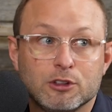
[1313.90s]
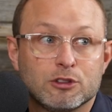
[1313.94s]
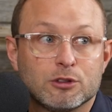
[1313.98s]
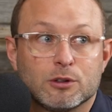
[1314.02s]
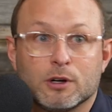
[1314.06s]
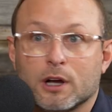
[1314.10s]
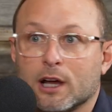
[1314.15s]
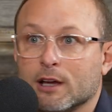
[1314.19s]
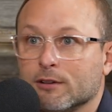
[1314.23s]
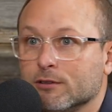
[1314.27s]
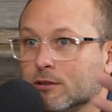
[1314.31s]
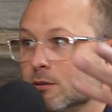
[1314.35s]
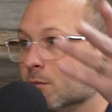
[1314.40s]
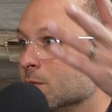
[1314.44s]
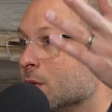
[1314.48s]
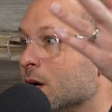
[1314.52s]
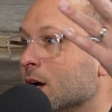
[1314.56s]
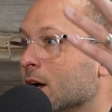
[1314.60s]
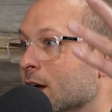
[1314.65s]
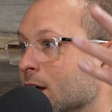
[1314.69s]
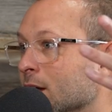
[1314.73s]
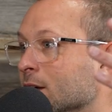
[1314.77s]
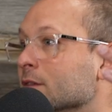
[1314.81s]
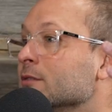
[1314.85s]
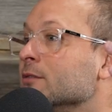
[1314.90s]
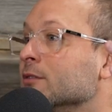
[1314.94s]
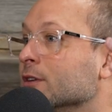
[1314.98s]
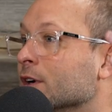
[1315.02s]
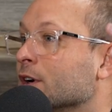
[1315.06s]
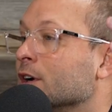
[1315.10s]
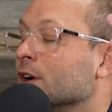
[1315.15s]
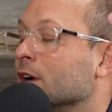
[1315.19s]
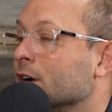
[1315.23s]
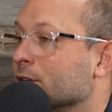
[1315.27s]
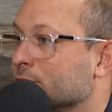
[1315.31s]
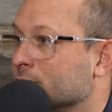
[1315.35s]
driving by
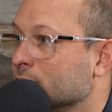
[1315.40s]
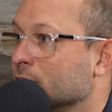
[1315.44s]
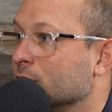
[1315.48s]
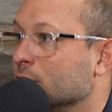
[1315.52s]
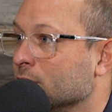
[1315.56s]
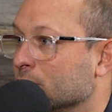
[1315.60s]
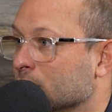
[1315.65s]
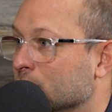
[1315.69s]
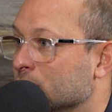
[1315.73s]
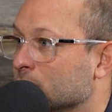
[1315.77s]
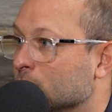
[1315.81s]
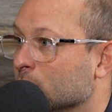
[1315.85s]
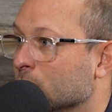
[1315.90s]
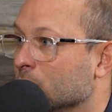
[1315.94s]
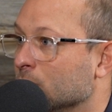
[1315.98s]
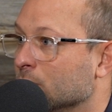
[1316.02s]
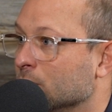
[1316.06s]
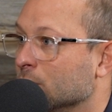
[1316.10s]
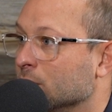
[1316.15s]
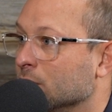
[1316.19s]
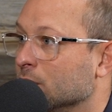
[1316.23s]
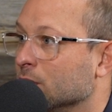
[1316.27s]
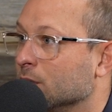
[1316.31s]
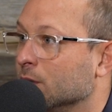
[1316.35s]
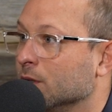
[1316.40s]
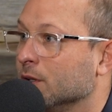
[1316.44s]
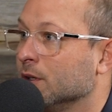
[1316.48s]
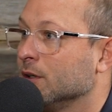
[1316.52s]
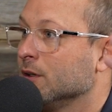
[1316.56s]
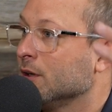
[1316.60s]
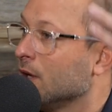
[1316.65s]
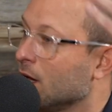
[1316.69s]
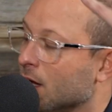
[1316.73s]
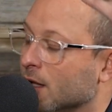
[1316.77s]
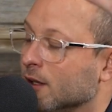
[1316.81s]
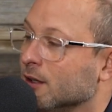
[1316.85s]
very often on this road and
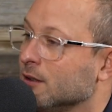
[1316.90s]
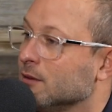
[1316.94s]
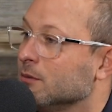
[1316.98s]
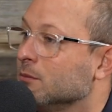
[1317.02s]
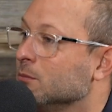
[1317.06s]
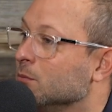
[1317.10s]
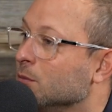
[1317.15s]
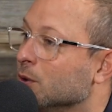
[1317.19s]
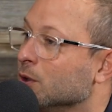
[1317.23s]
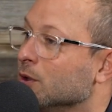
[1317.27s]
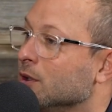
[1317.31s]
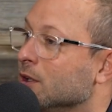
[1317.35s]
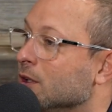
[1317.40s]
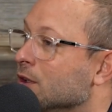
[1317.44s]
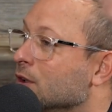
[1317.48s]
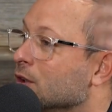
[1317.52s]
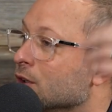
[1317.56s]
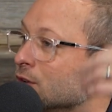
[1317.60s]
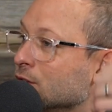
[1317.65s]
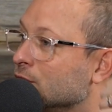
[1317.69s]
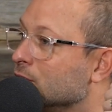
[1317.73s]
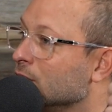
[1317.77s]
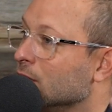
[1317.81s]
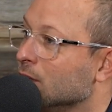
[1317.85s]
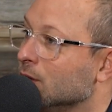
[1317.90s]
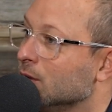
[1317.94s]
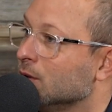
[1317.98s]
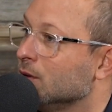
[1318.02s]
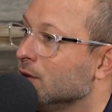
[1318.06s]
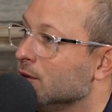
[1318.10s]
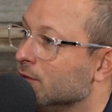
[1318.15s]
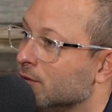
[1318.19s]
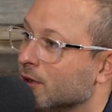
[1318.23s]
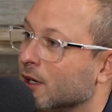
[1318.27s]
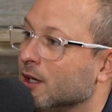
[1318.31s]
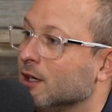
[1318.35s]
going, that building looks so
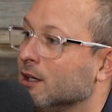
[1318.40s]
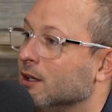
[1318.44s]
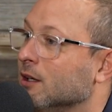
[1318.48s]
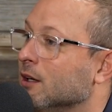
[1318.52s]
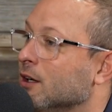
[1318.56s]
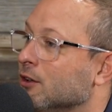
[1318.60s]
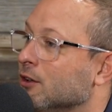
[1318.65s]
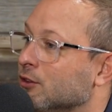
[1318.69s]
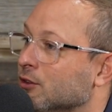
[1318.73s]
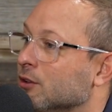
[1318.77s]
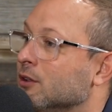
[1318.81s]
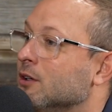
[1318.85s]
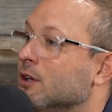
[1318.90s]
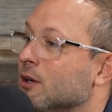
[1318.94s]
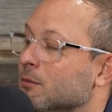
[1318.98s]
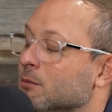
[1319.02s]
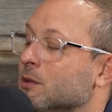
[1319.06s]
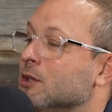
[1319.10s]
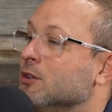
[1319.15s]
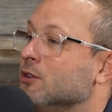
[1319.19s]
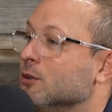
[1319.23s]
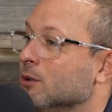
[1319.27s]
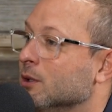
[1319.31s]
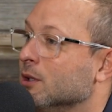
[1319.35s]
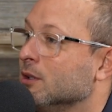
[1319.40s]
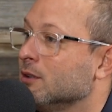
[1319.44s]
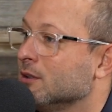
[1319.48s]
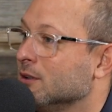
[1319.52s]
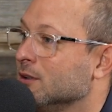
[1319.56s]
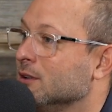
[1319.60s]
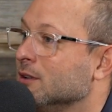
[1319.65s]
inviting. I should come into it.